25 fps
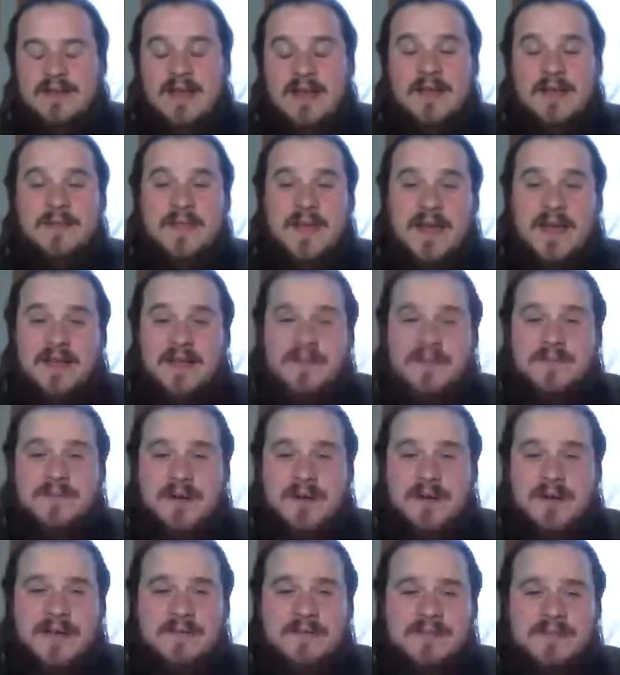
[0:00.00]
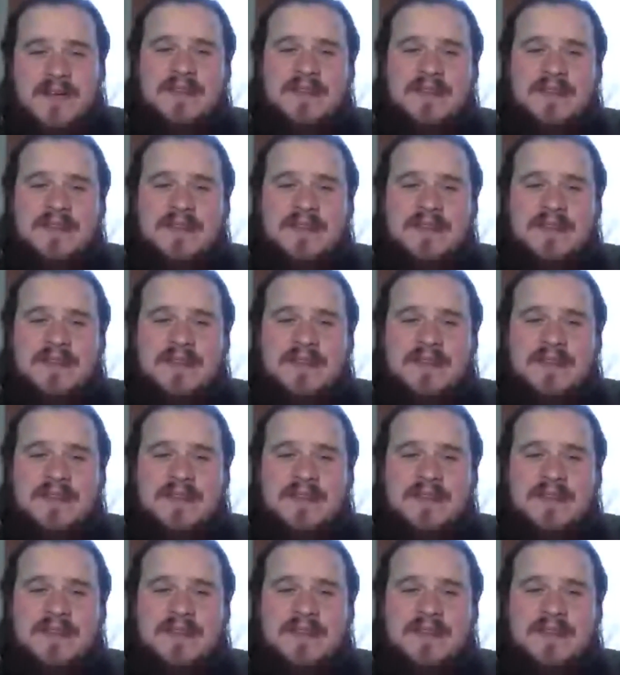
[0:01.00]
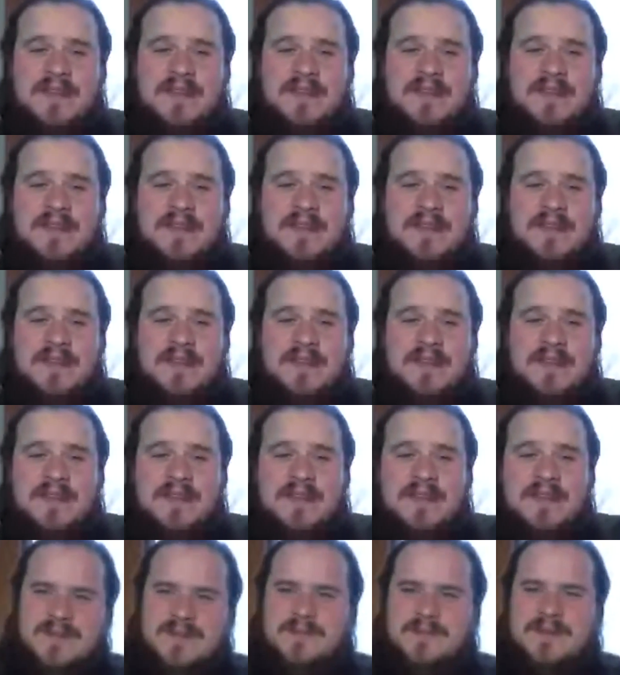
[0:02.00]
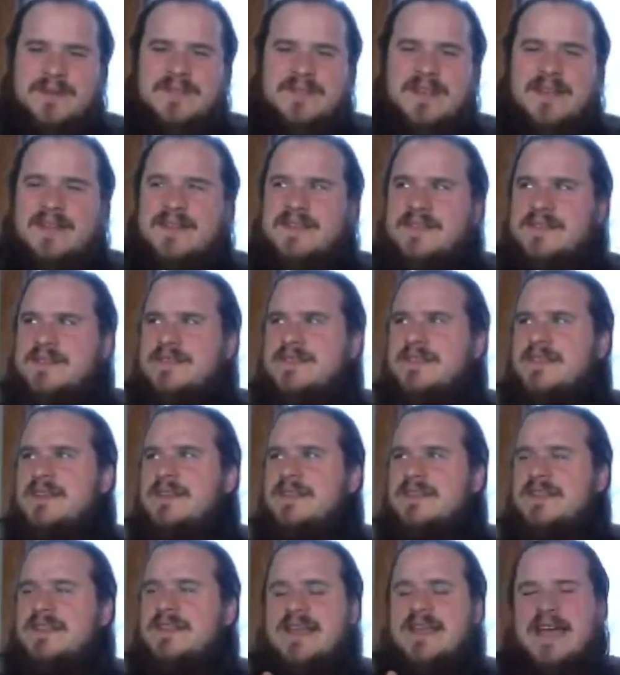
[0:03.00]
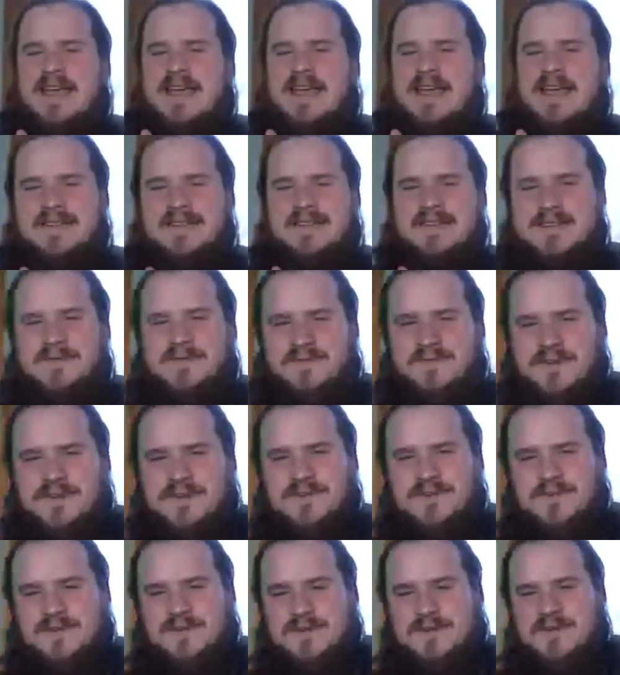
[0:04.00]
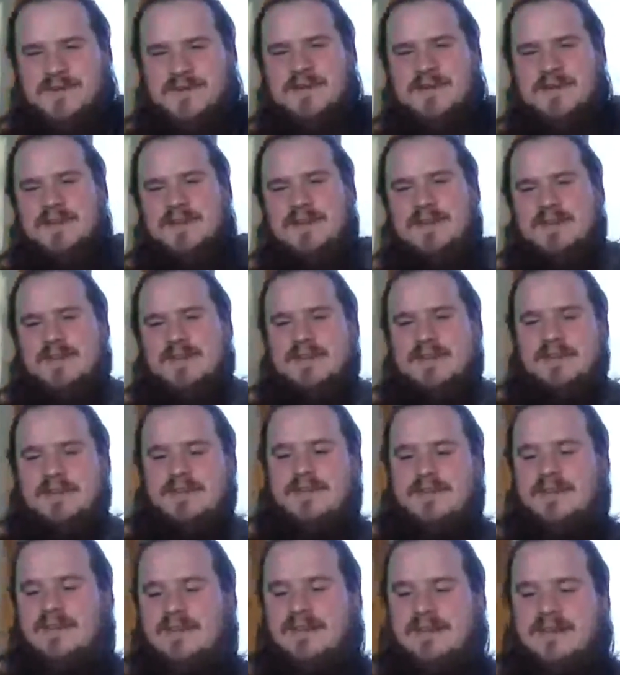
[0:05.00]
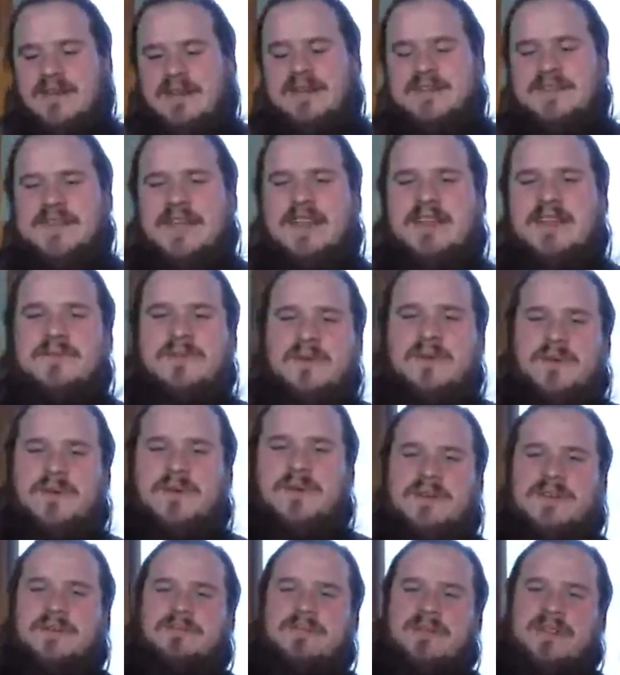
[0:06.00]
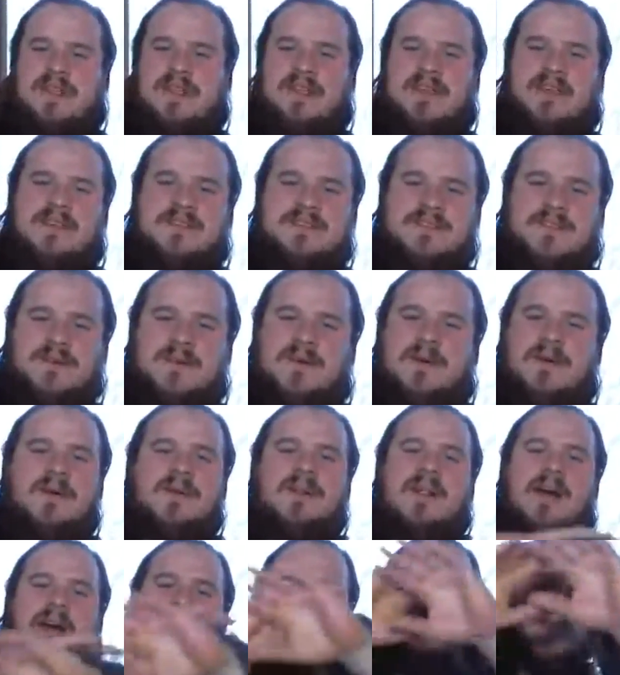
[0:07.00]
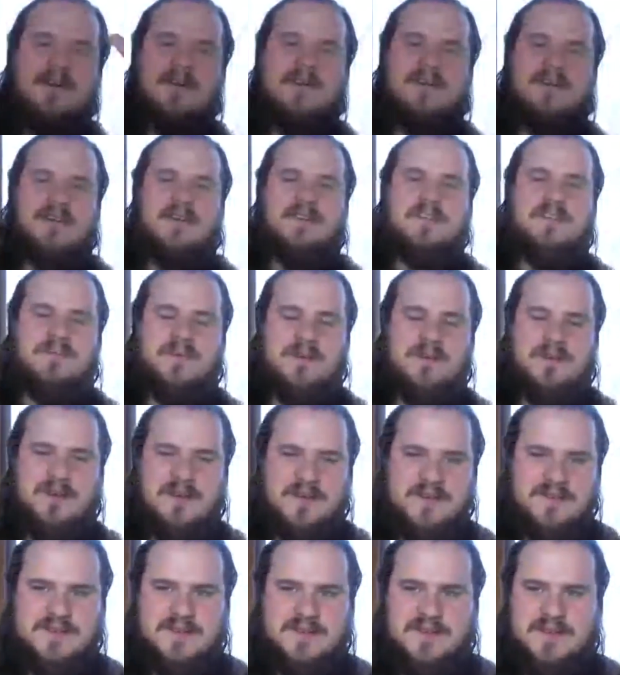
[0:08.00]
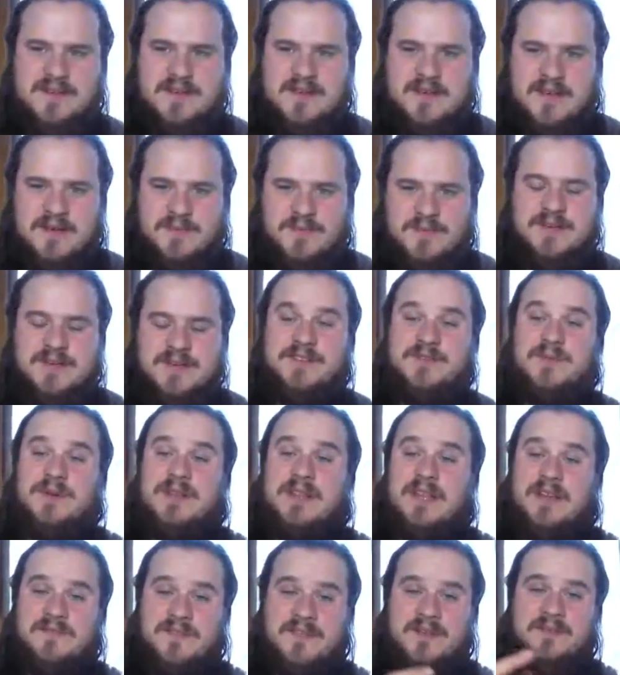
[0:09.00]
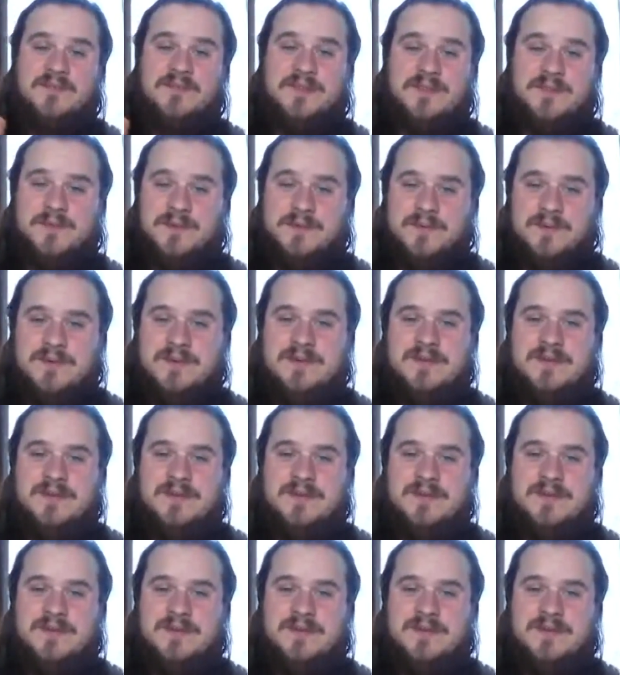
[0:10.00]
And that's why that is the essence of ritual. I mean, that is the essence of ritual. Is yes, we're going to please the whole hierarchy of spirits, because we love them too.